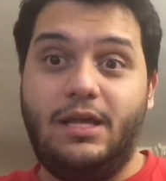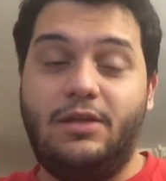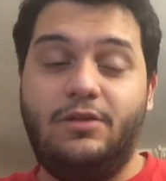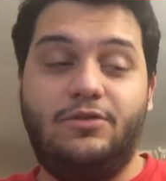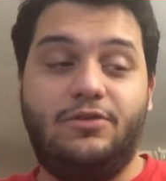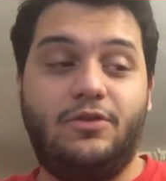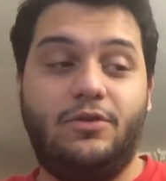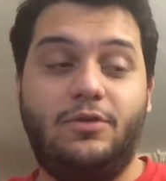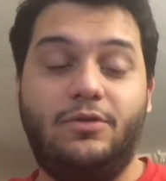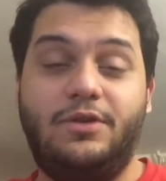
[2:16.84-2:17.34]

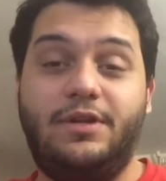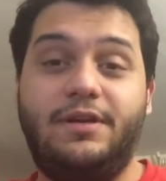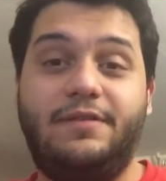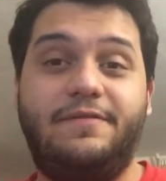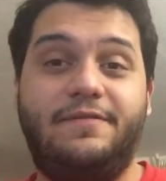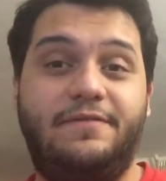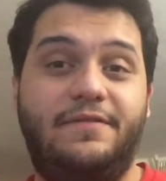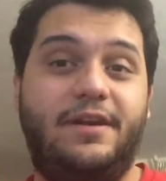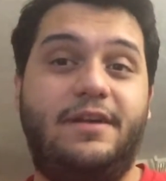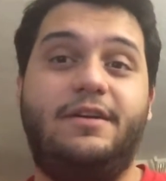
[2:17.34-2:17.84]
So they're
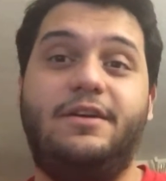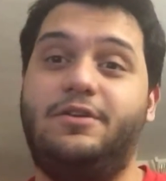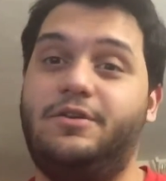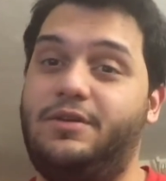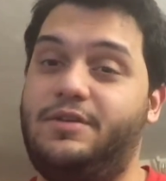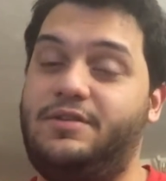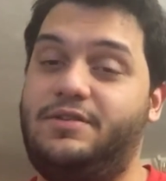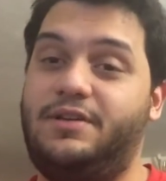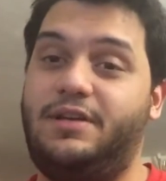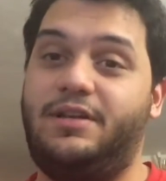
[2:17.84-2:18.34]
very
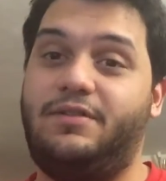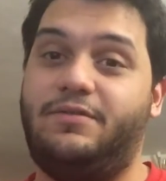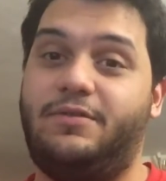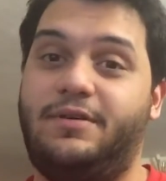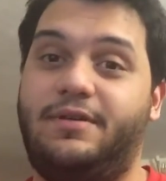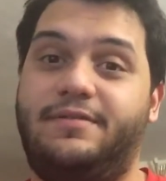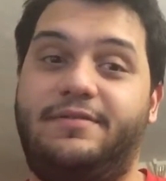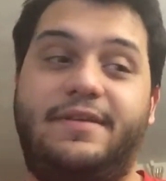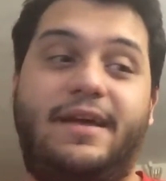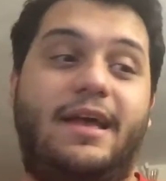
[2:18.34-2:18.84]
good sticks for
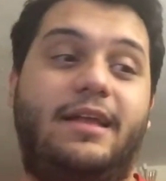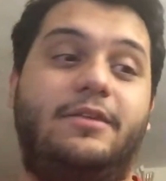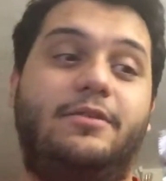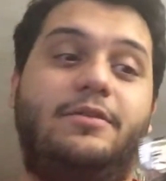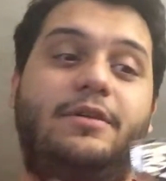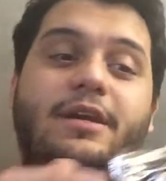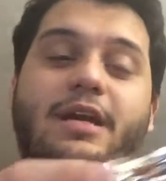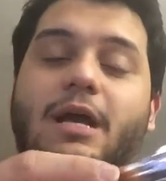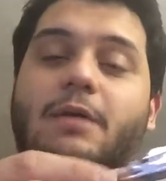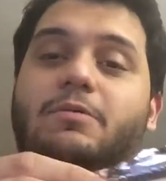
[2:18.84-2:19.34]
their value.
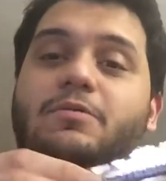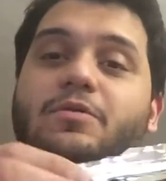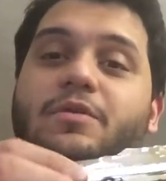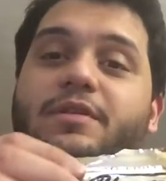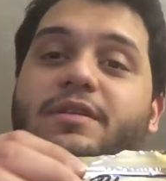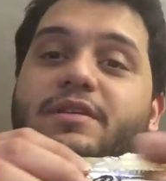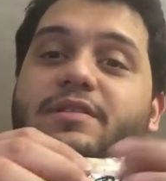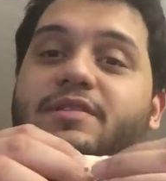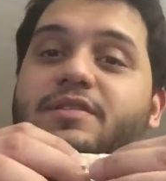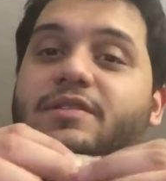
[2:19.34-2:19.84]
It comes with
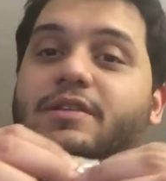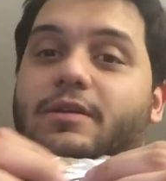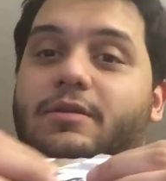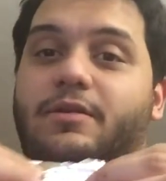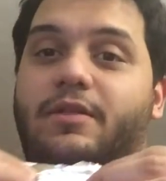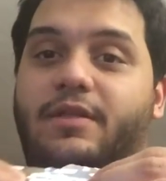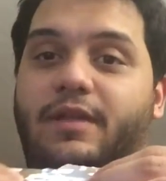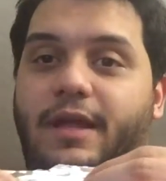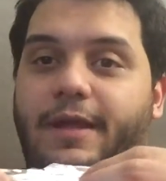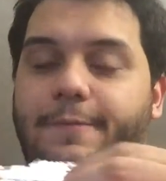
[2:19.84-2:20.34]
this
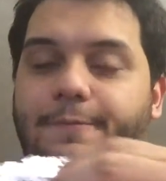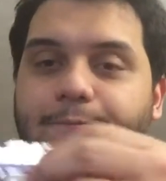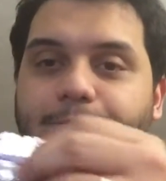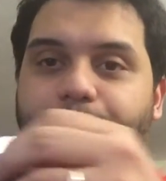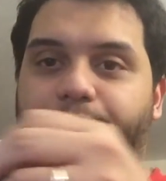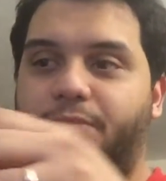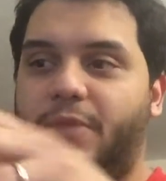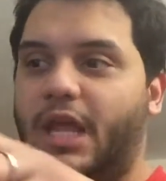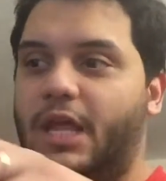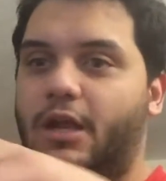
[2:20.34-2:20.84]
sealed thing
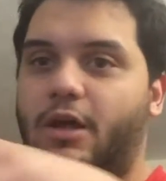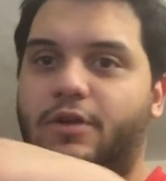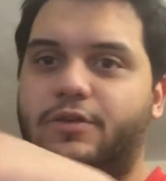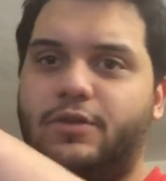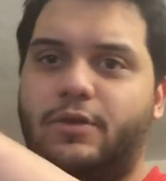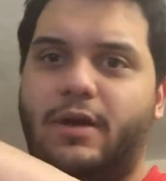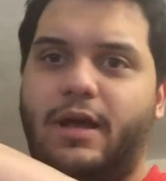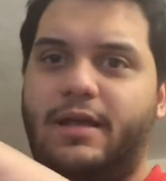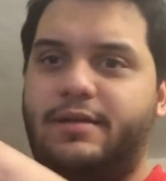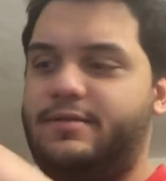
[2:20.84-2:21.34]
and
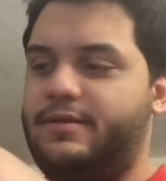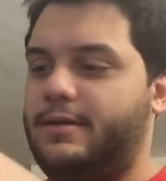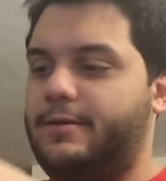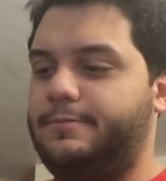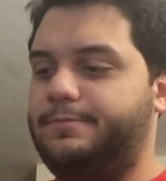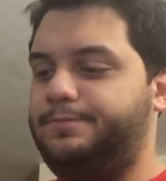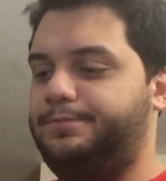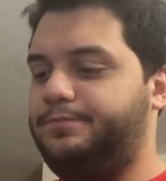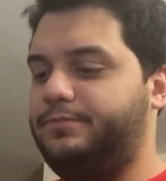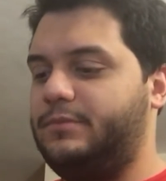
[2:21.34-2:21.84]
also has I'm
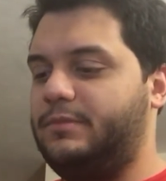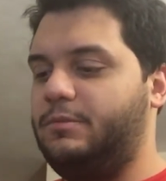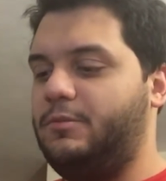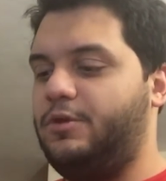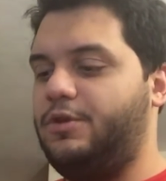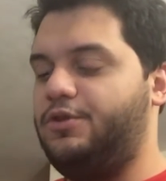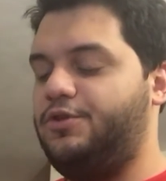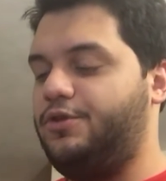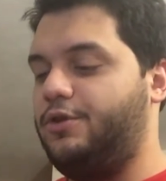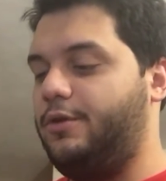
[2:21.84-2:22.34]

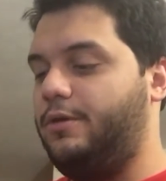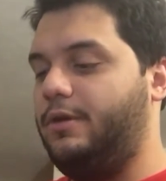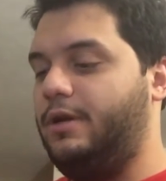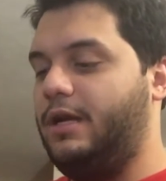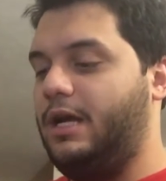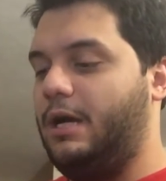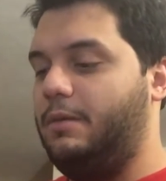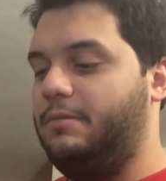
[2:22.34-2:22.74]
gonna show you.